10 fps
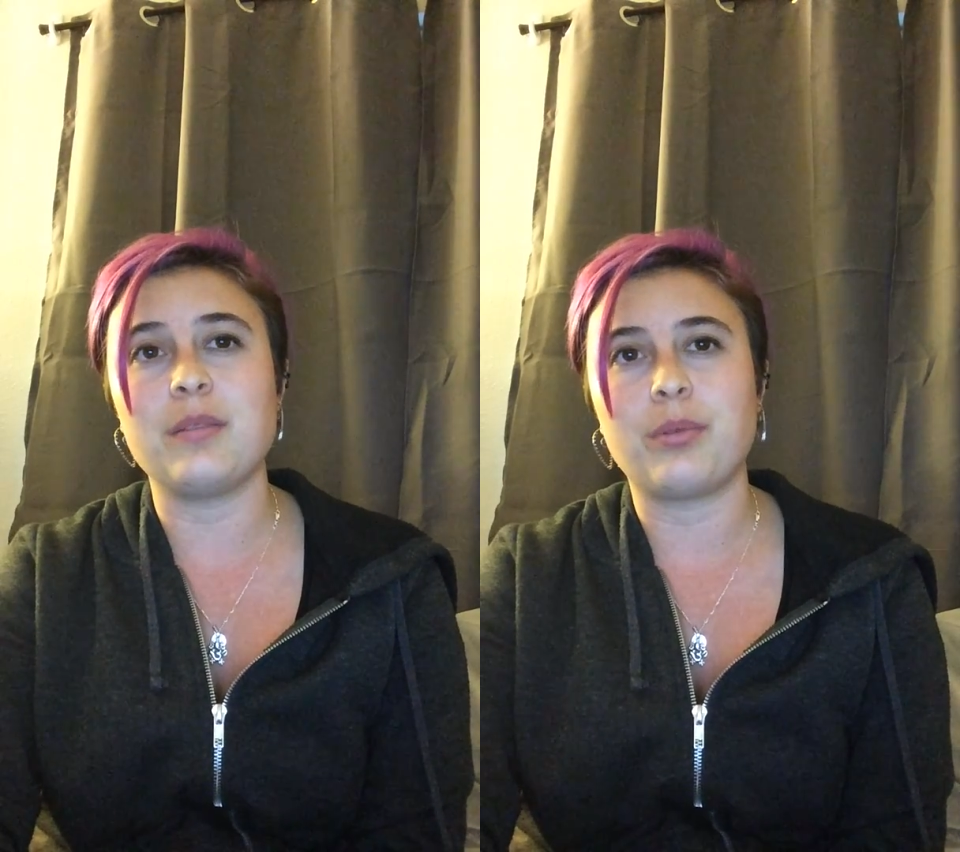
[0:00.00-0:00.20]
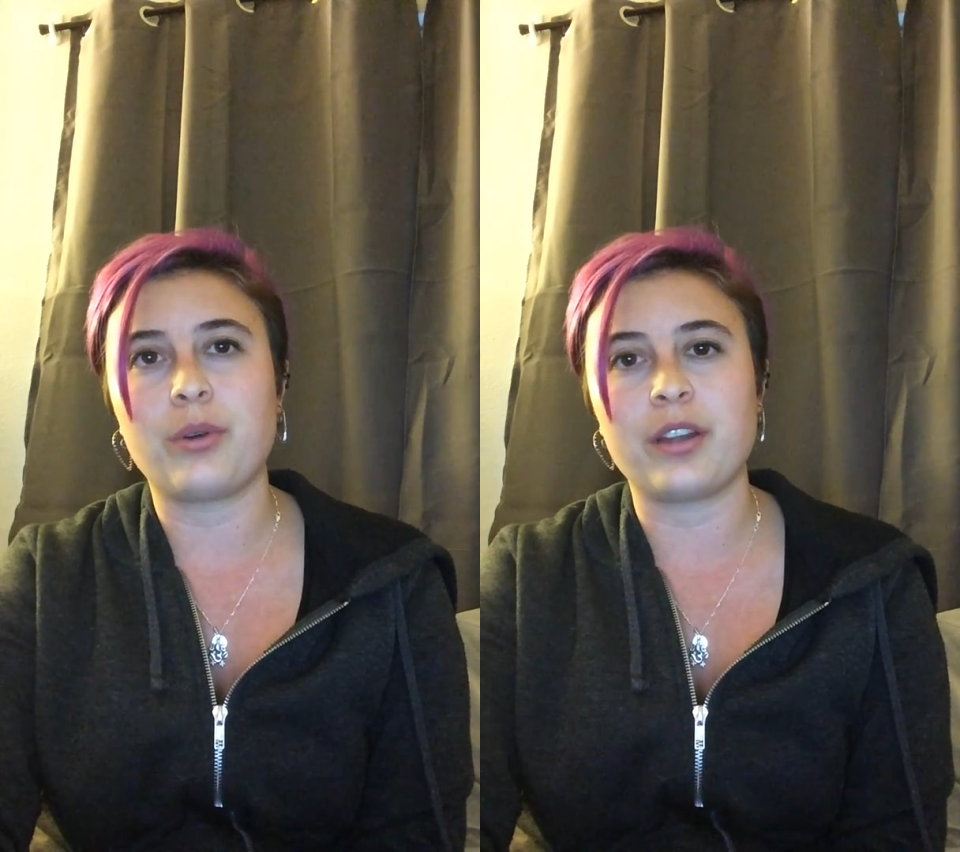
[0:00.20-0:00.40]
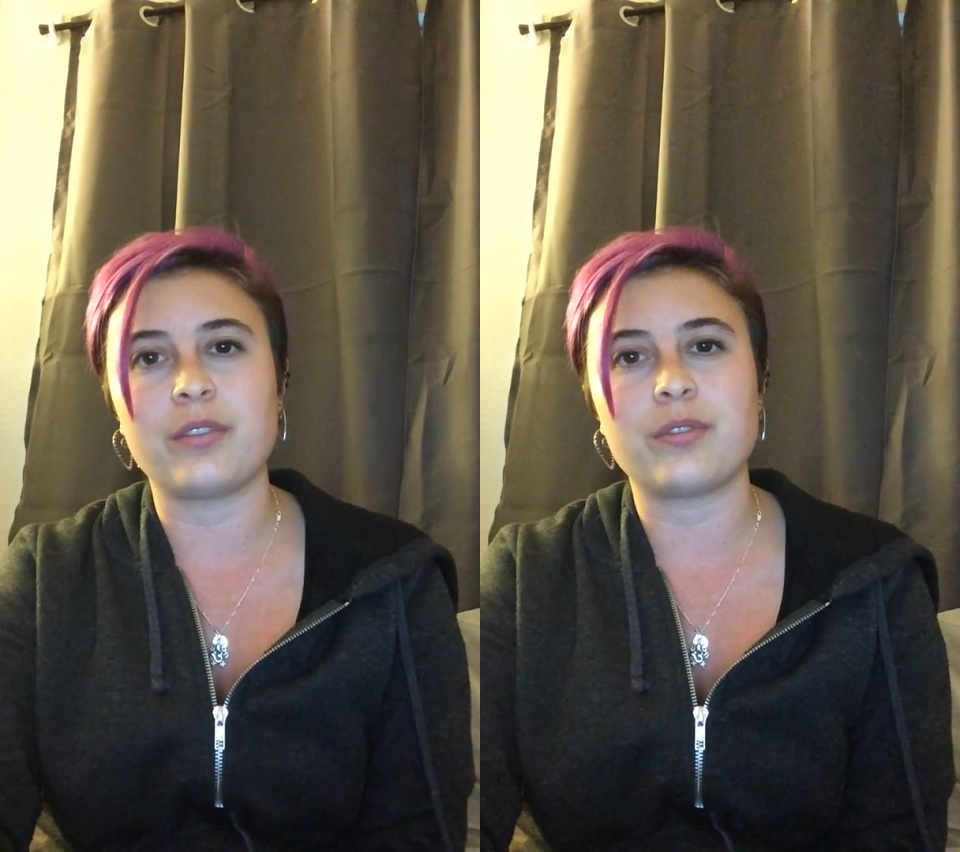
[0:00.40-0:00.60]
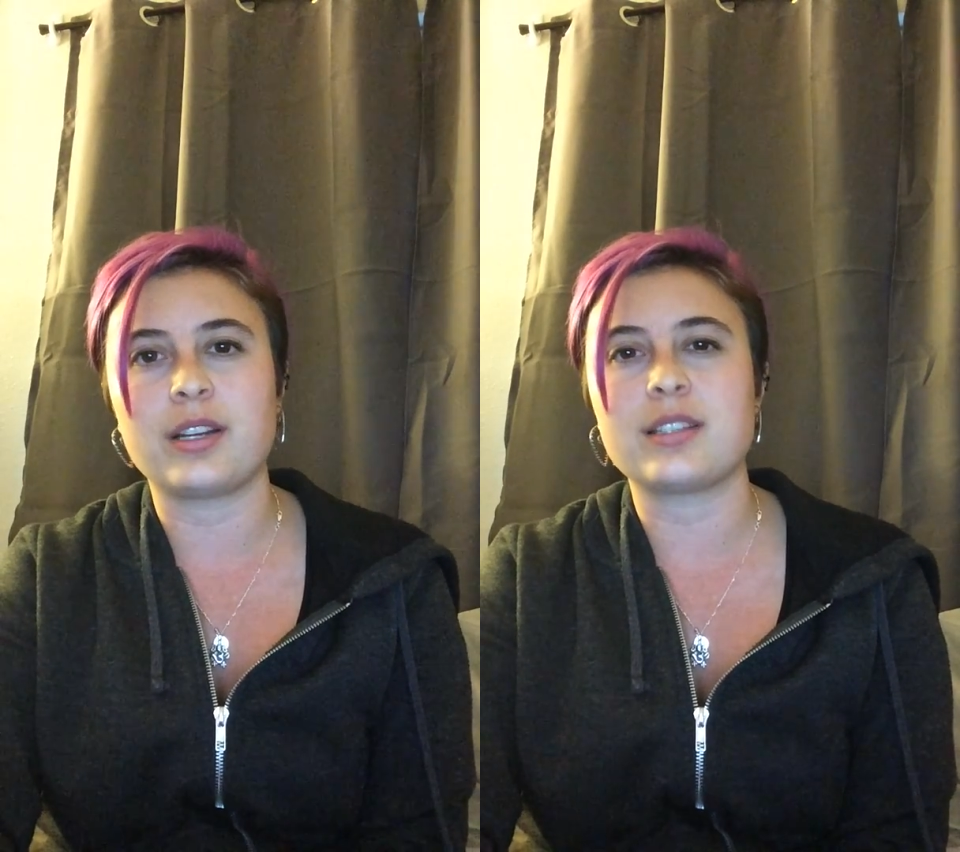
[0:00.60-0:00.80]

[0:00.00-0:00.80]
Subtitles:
important for